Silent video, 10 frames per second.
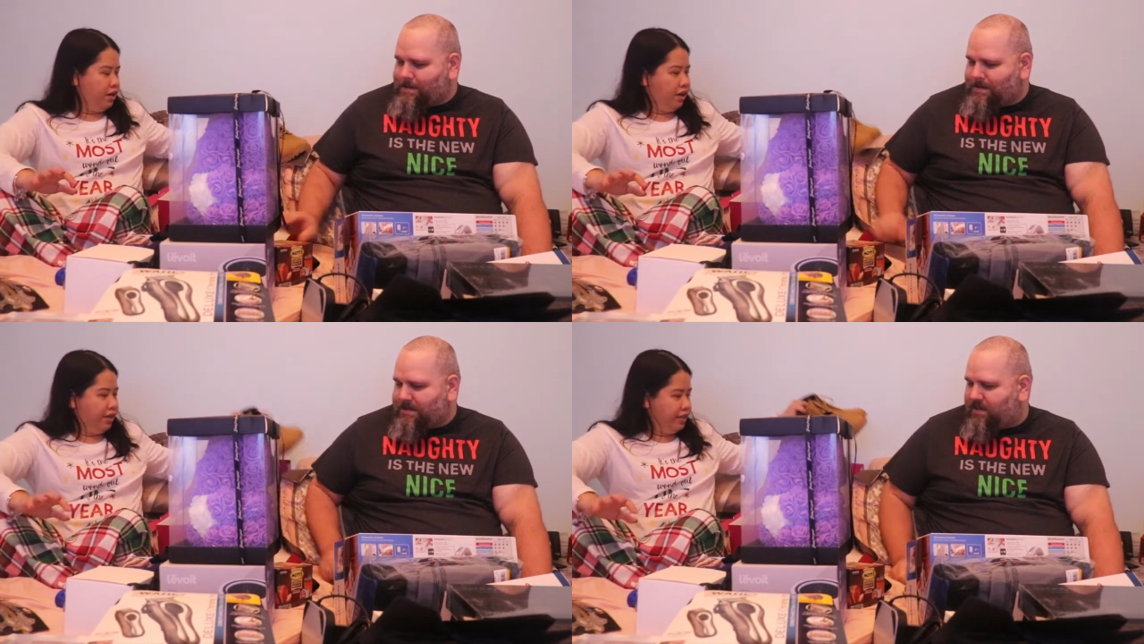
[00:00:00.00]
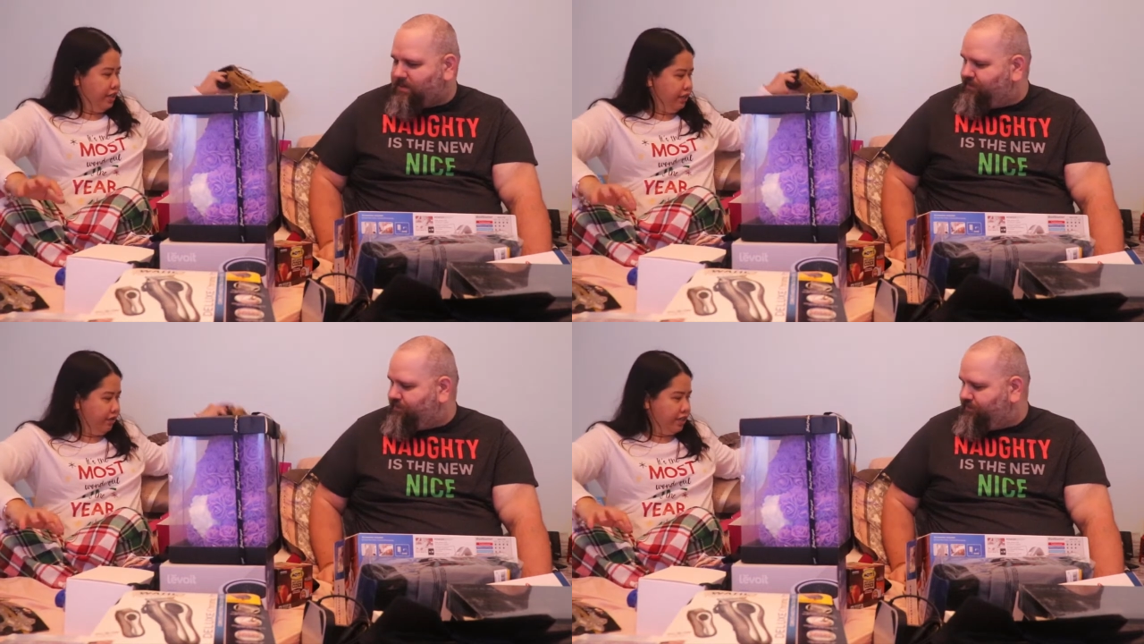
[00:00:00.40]
Speaker 1: our
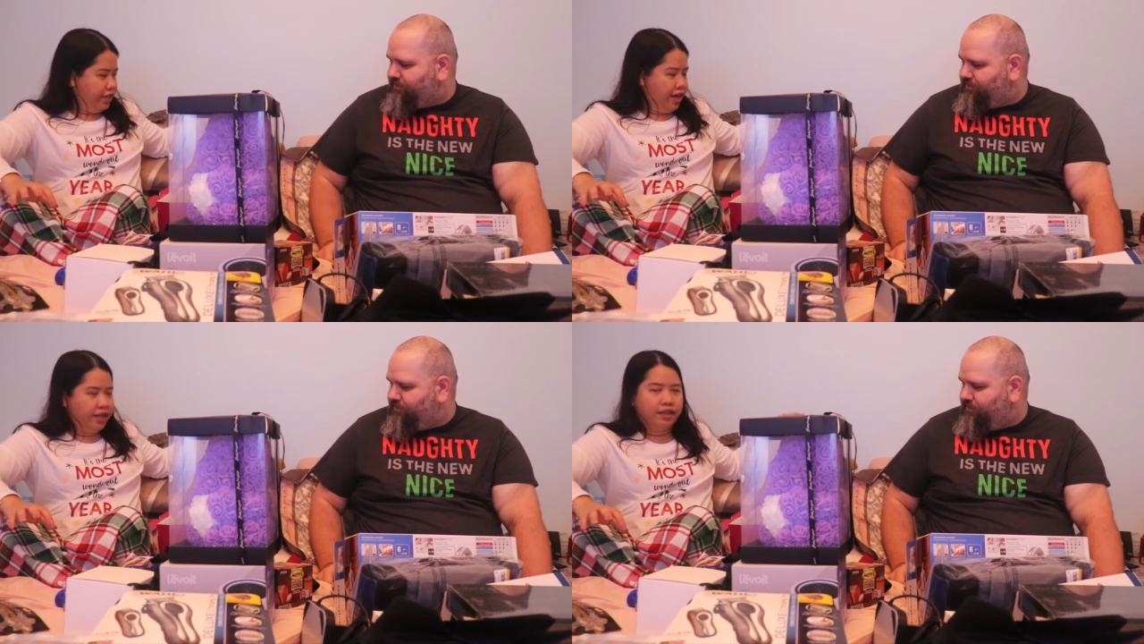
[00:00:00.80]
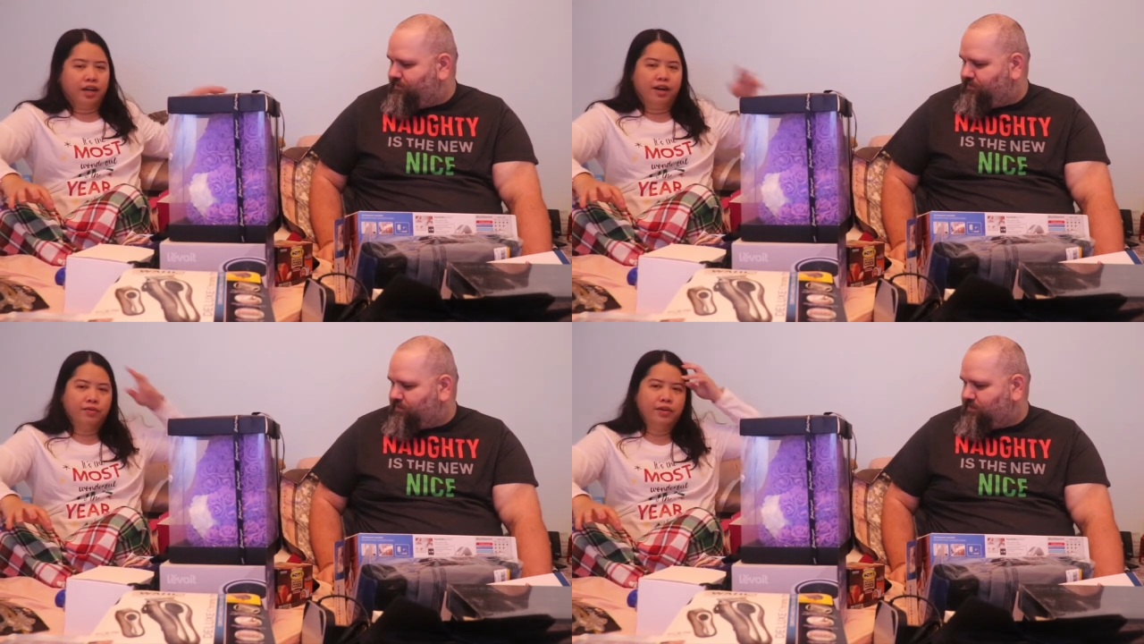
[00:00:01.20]
Secret
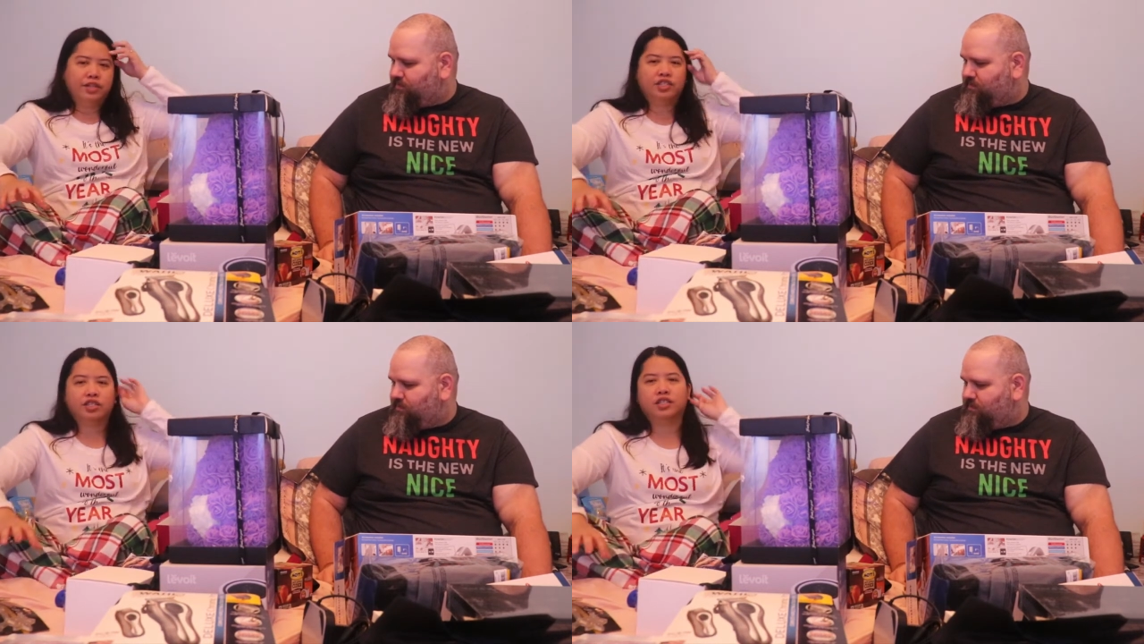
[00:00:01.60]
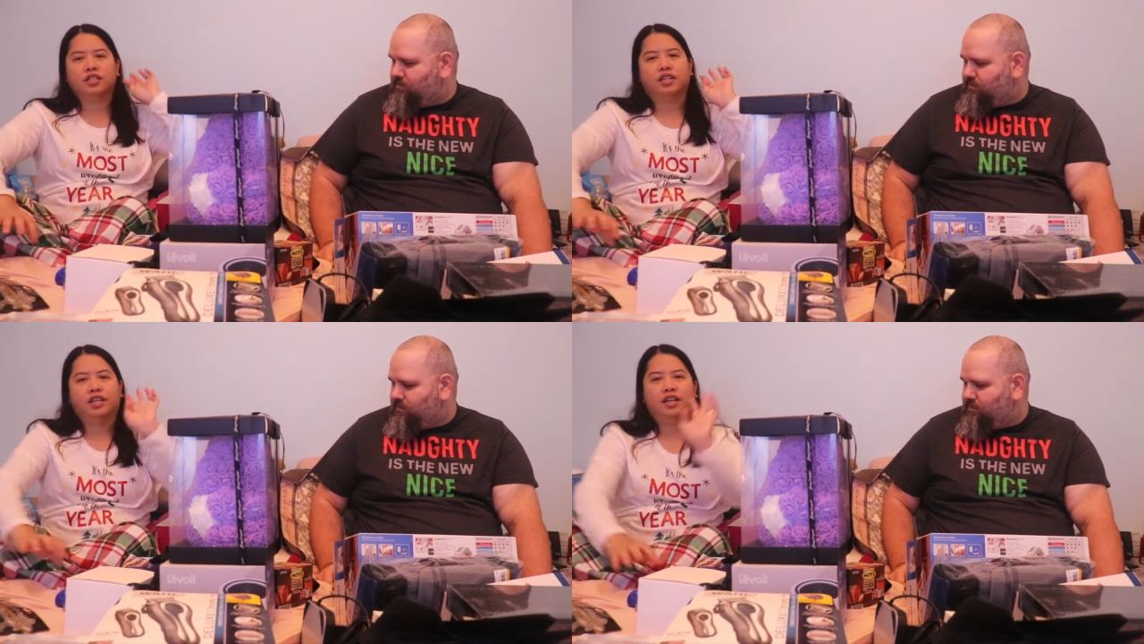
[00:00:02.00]
Santa,
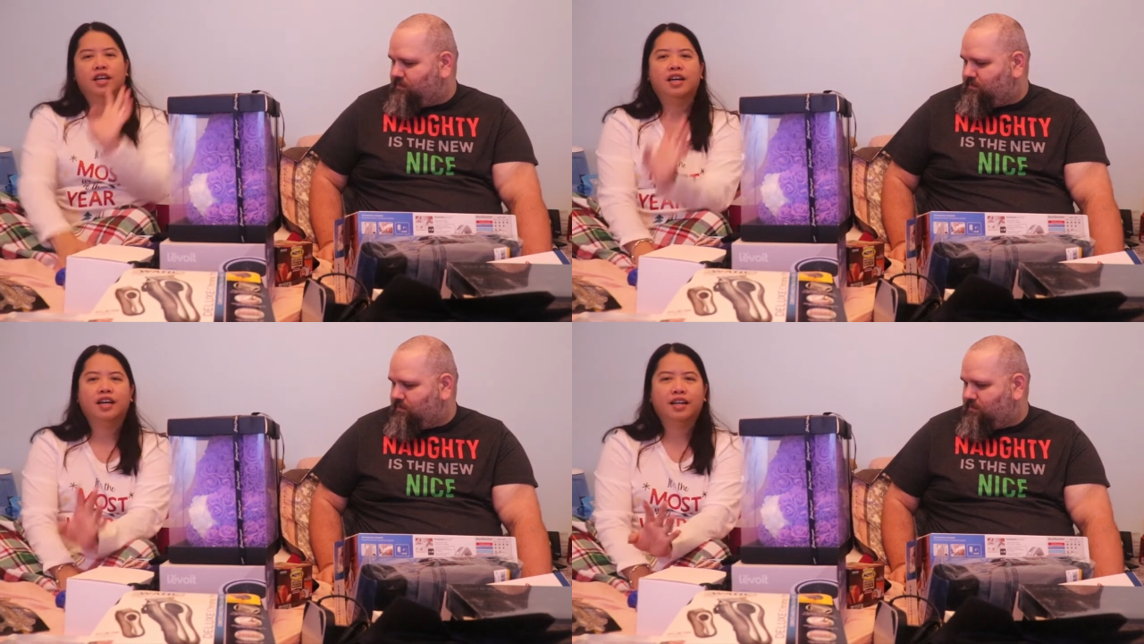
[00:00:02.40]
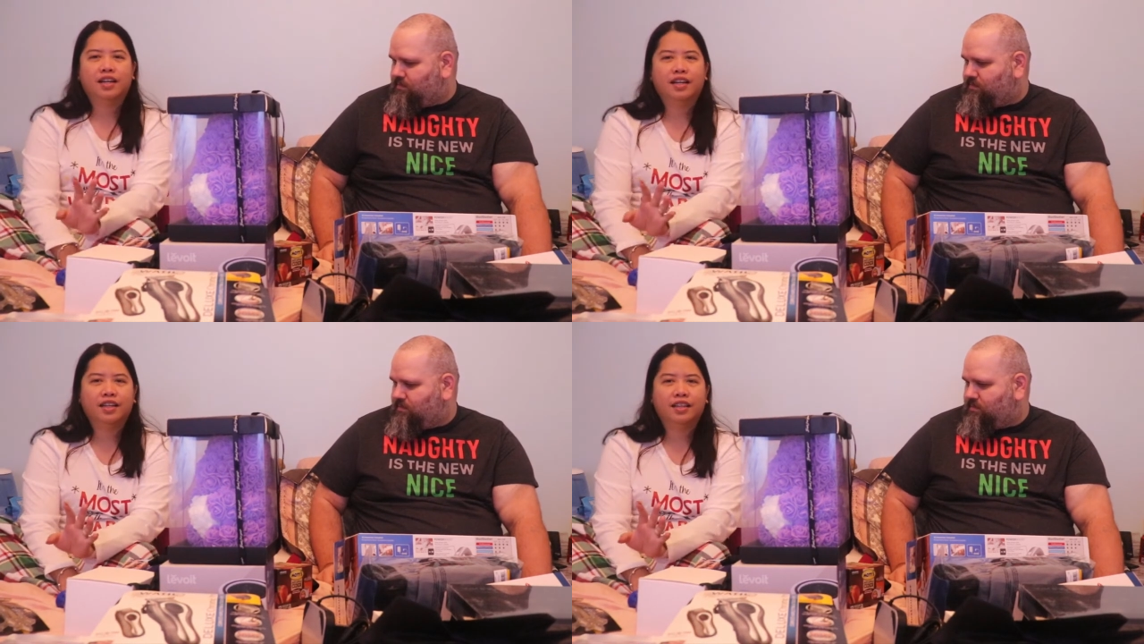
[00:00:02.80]
which
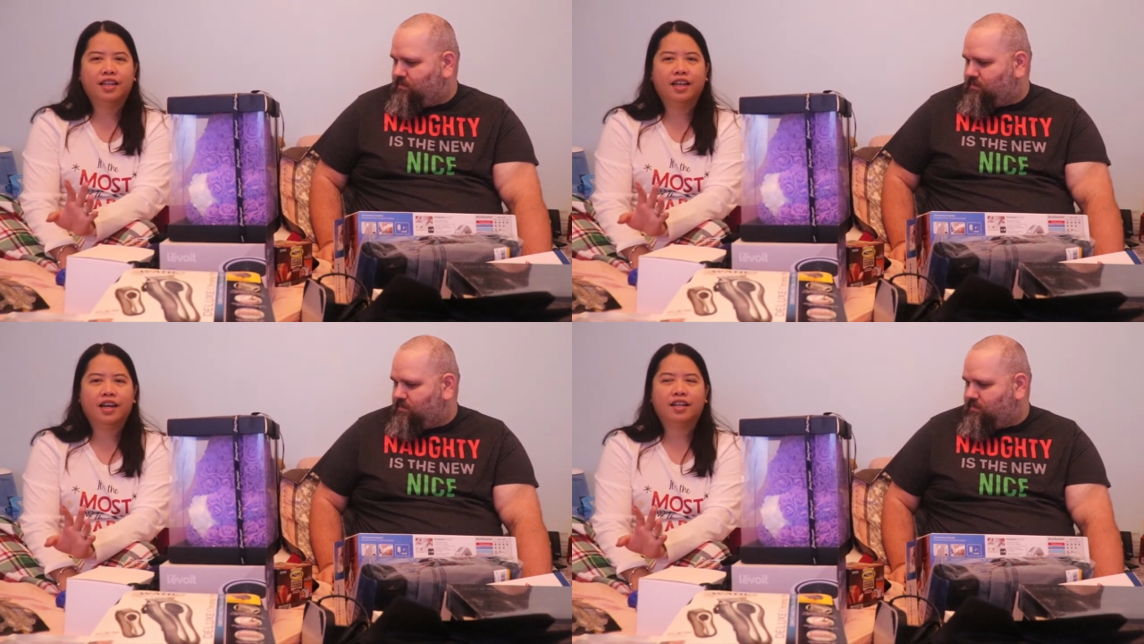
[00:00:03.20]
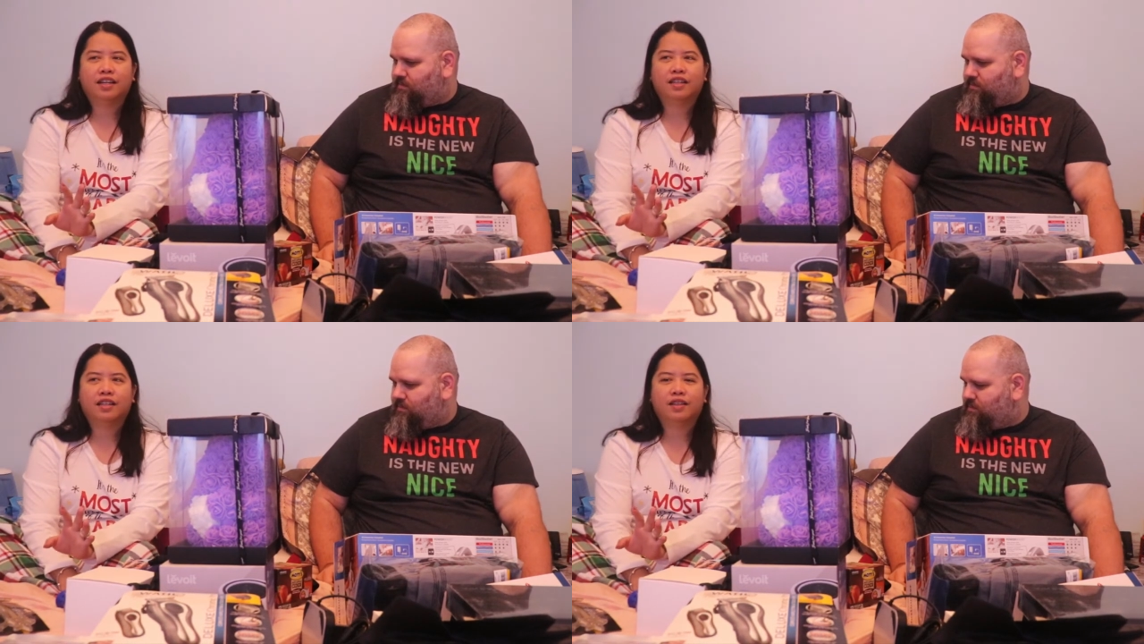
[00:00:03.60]
they got it.